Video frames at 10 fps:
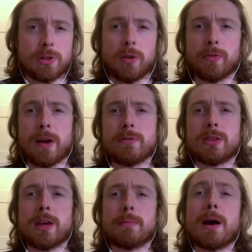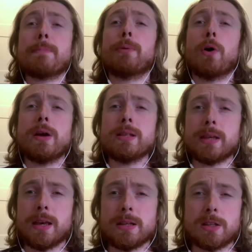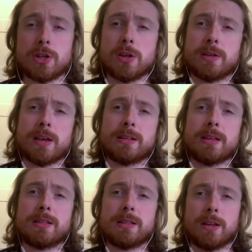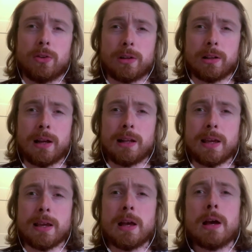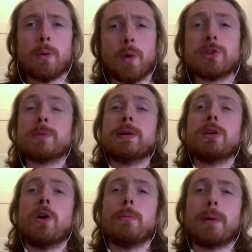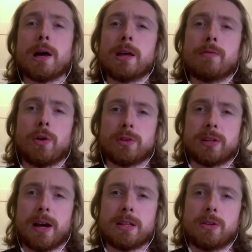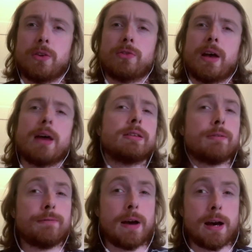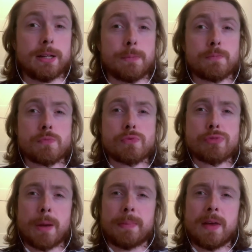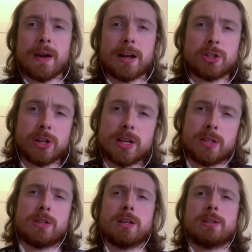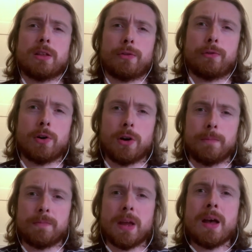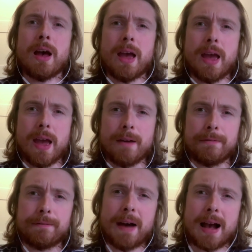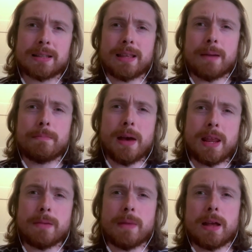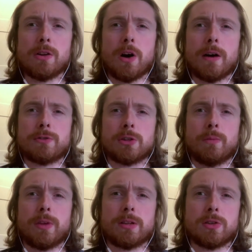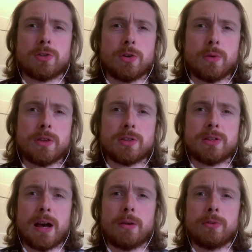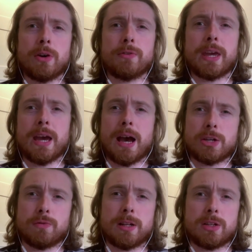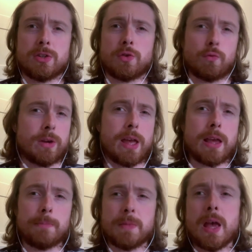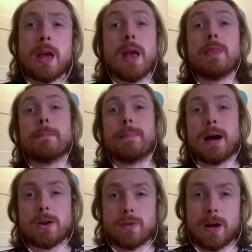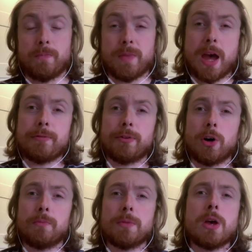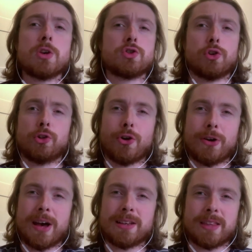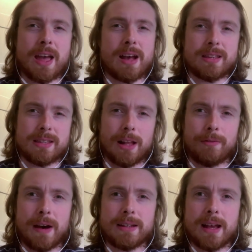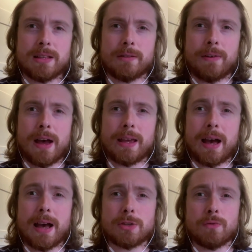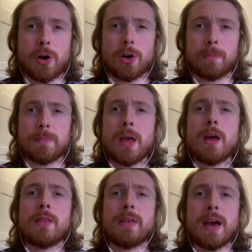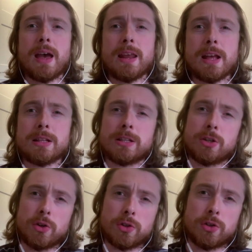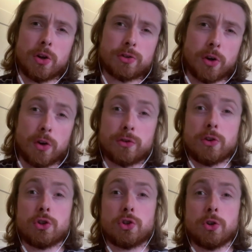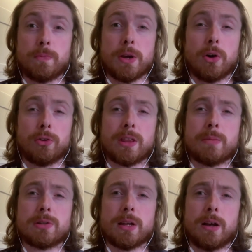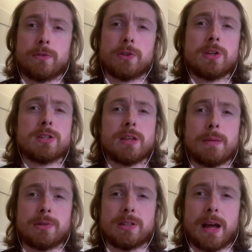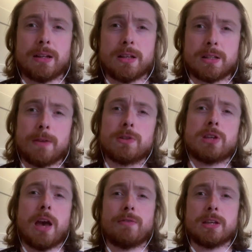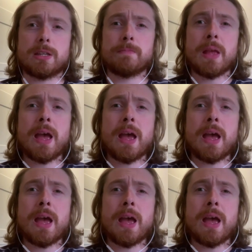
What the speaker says: over everything. My point is the Sussexes still clearly want to be known by their royal titles and defined by their adjacency to the throne, a fact that many may not have something to do with sound of cash registers ringing in the background. Therefore, so long as they are self-identifying as royal, then it does not also should be holding themselves to the same standards of service